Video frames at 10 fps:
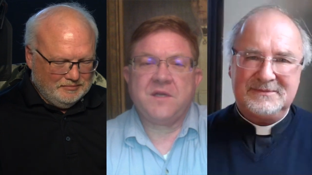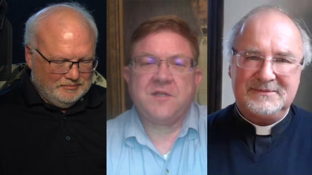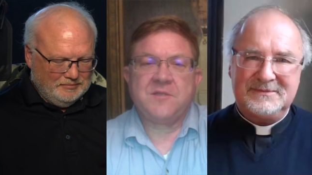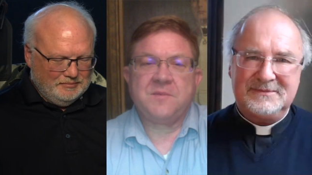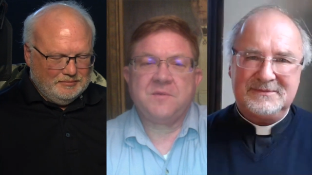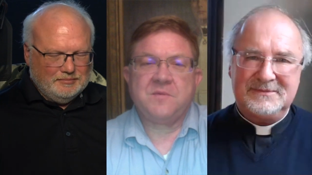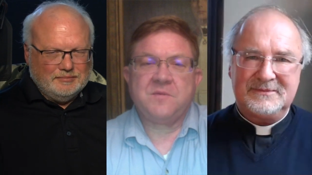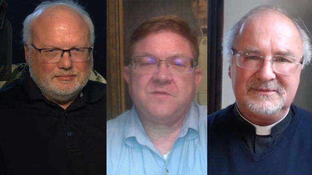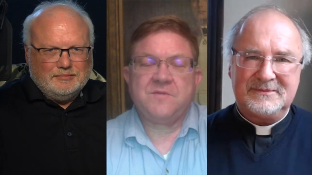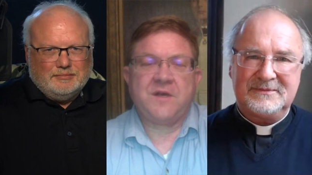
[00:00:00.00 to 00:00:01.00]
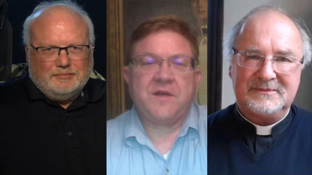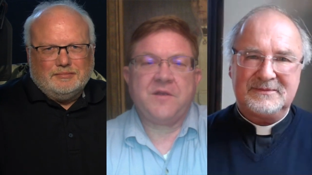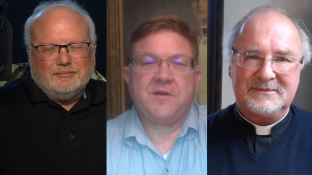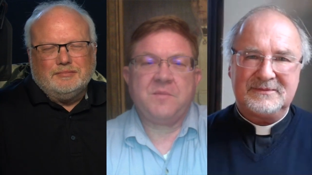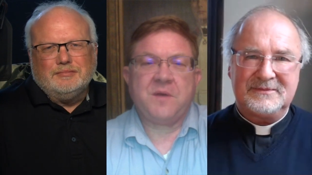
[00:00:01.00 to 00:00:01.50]
Speaker 1: hospital was
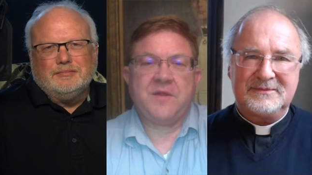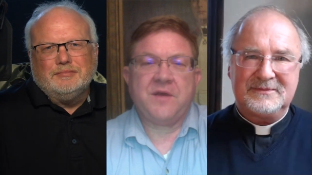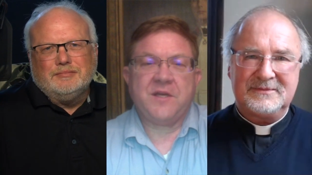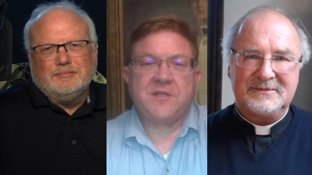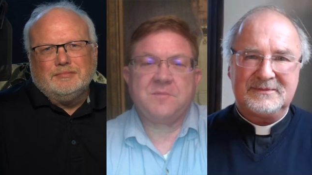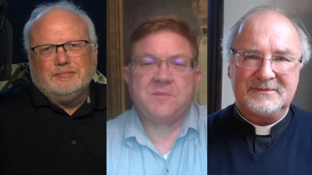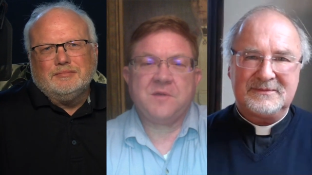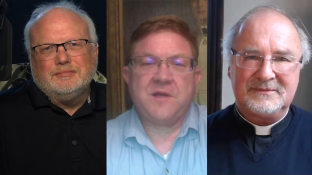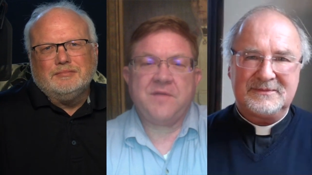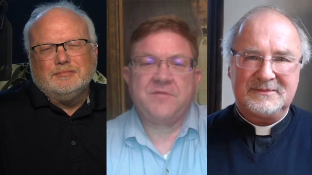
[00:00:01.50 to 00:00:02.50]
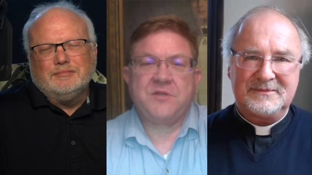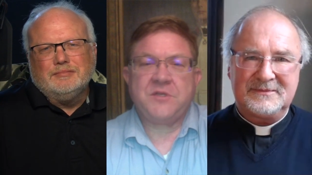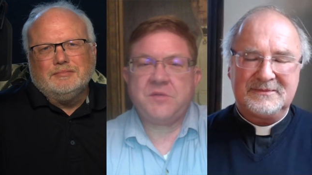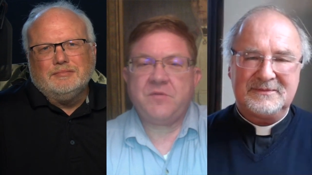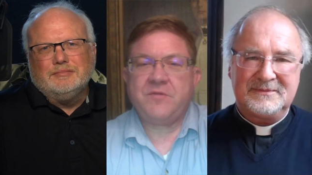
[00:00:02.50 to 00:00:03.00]
fired by the hospital after
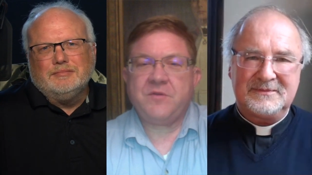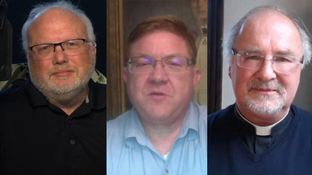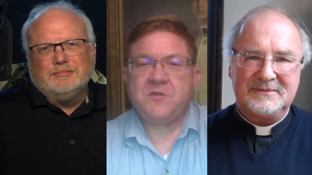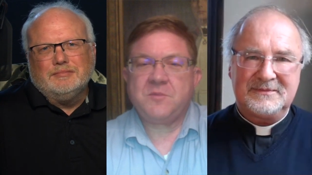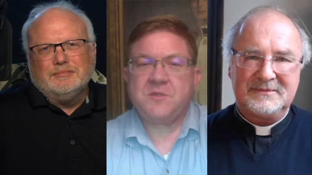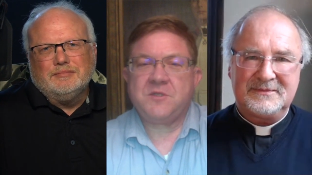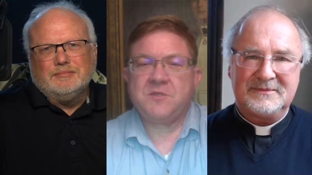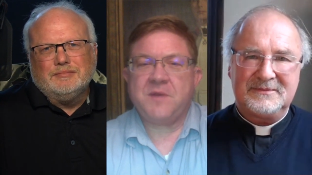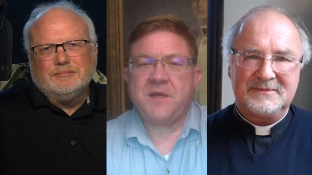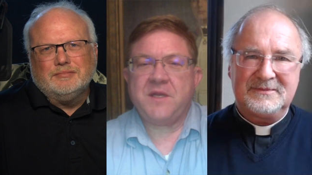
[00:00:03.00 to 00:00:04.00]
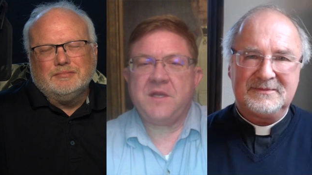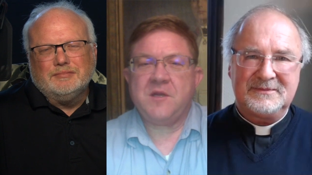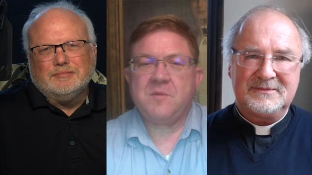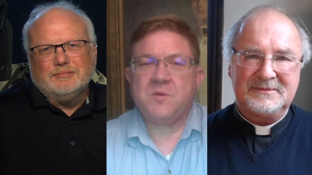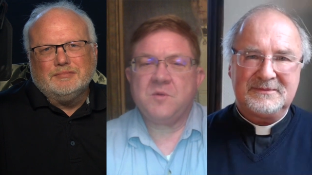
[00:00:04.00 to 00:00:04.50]
she refused to participate in
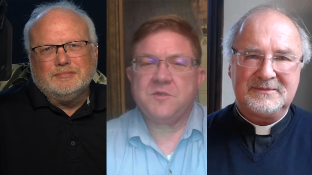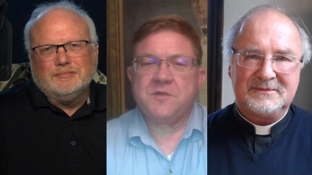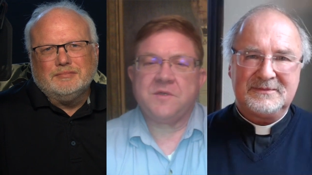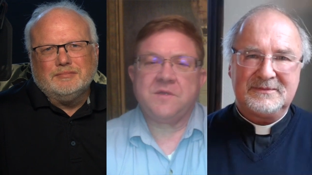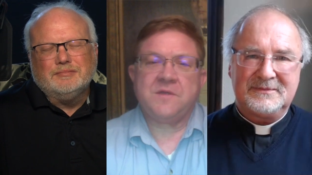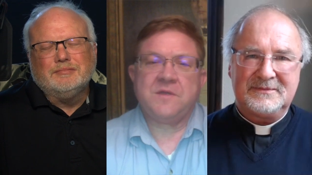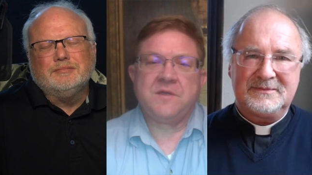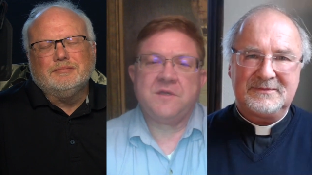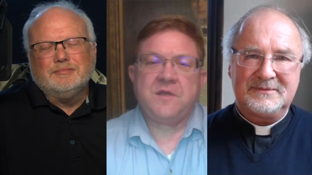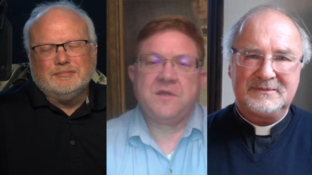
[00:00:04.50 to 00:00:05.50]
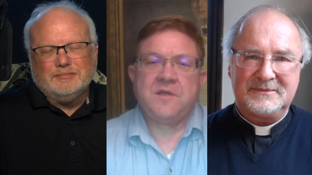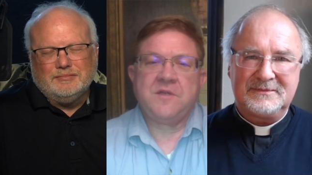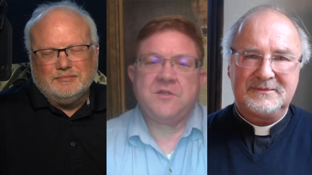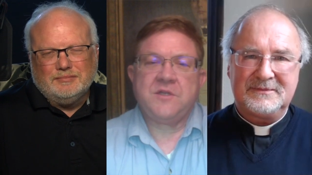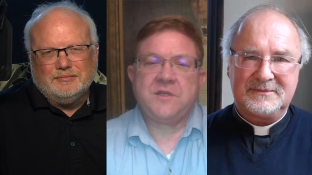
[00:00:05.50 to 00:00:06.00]
an abortion.
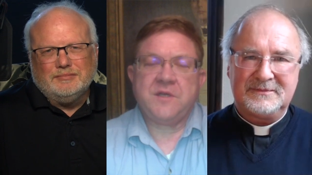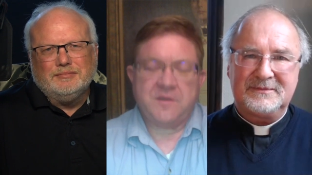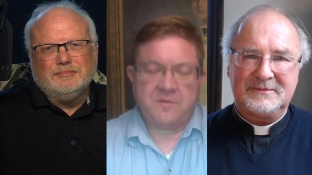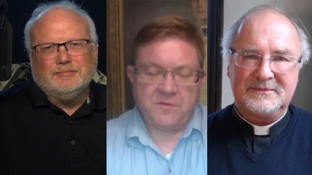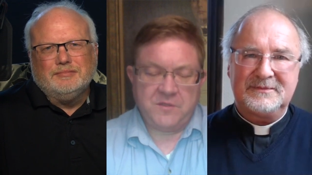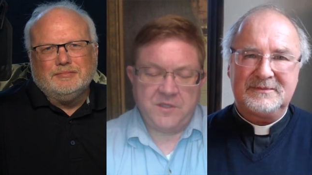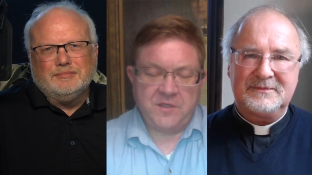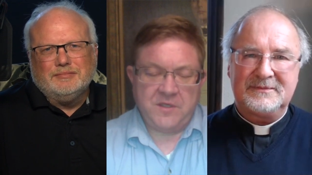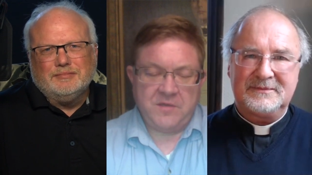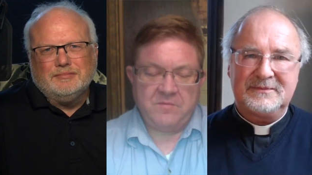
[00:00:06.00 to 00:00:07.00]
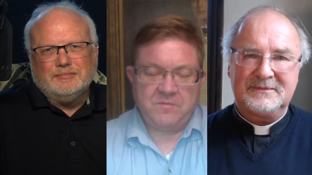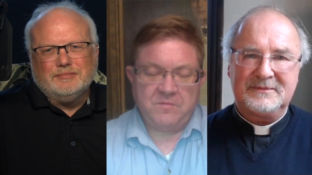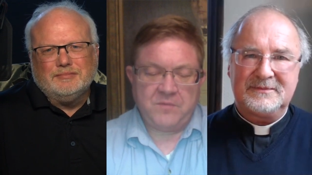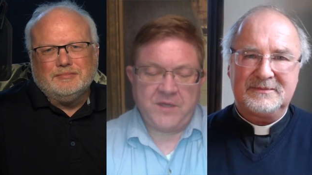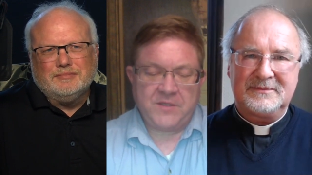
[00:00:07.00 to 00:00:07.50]
She uh, was a uh,
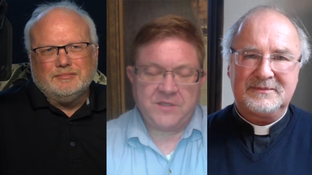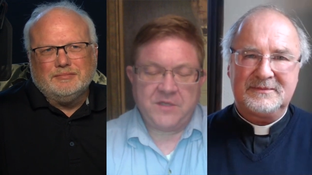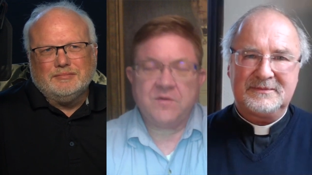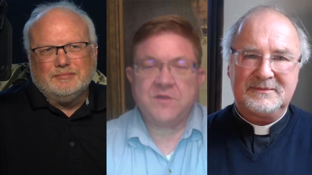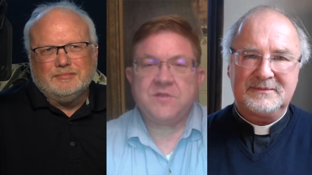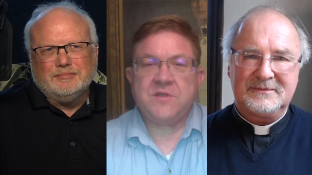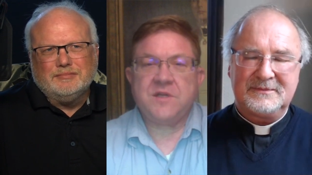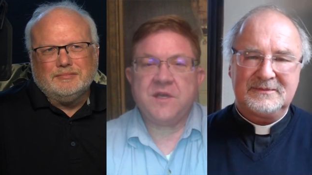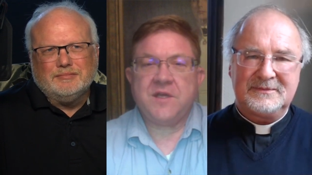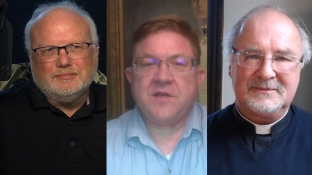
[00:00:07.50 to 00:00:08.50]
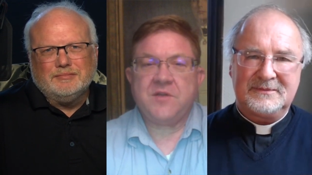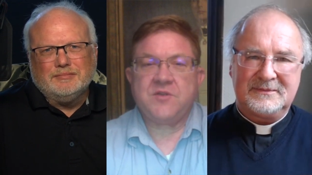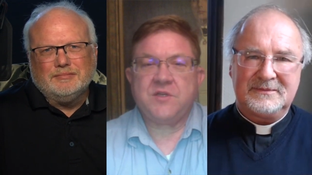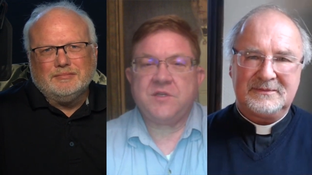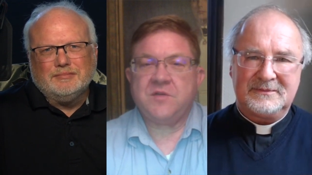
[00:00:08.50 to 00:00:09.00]
practicing Christian, and
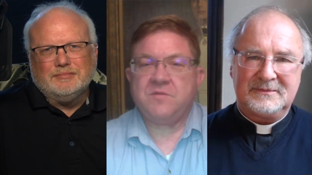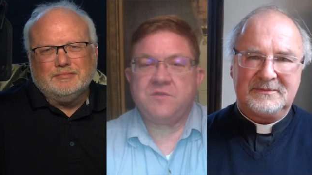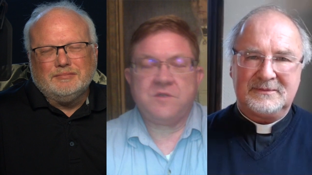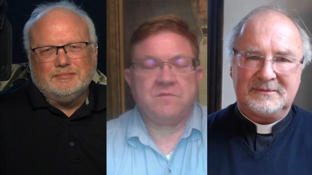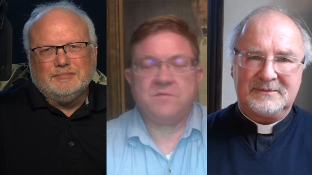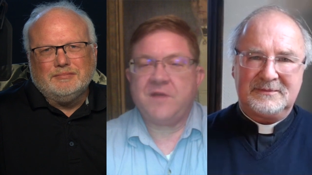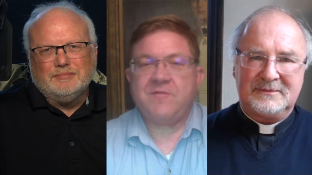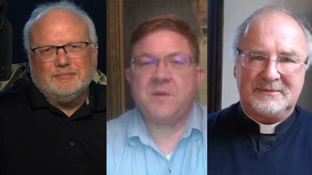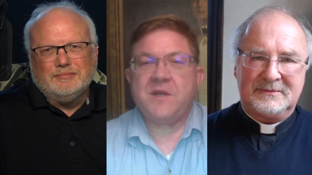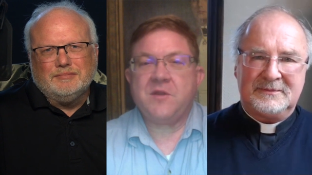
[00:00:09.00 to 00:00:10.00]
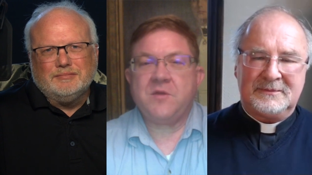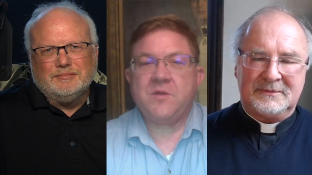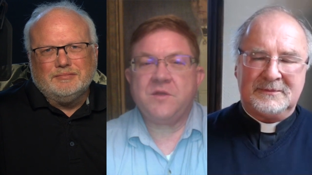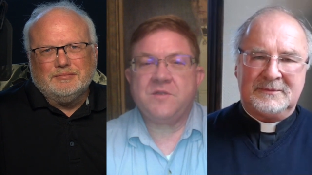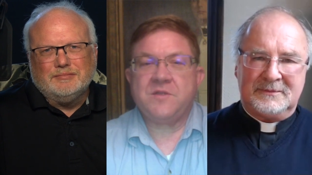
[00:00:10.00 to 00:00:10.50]
she knew, you know, everybody knew
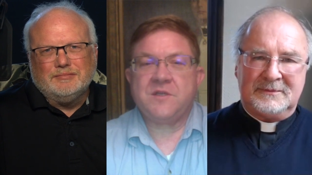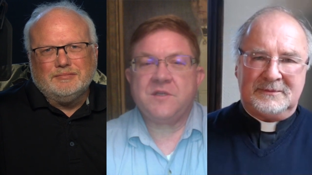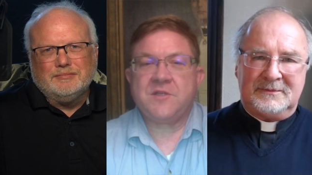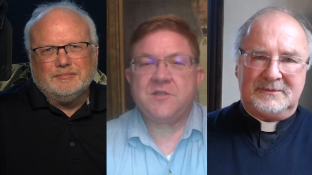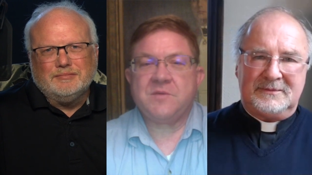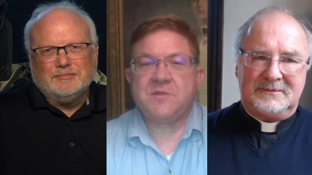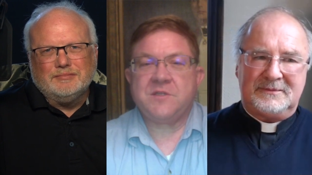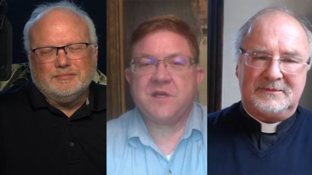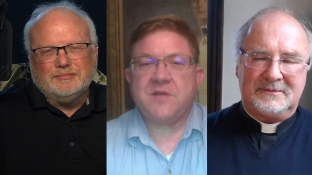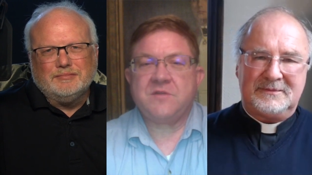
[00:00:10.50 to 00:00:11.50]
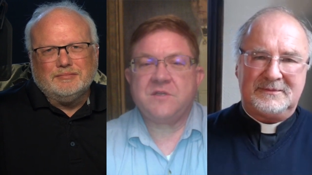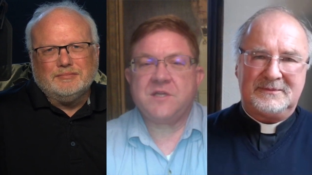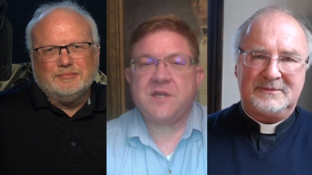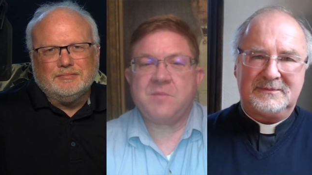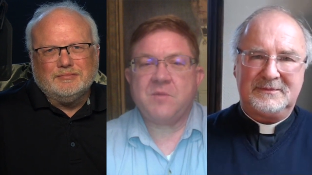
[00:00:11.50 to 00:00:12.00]
this, and yet she was scheduled to
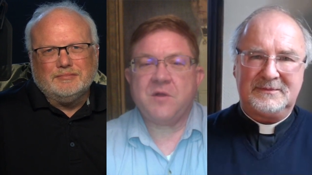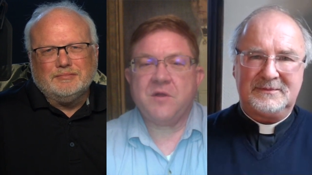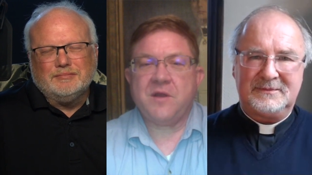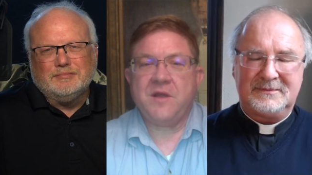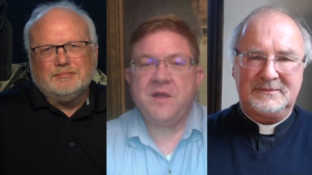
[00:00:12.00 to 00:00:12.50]
take part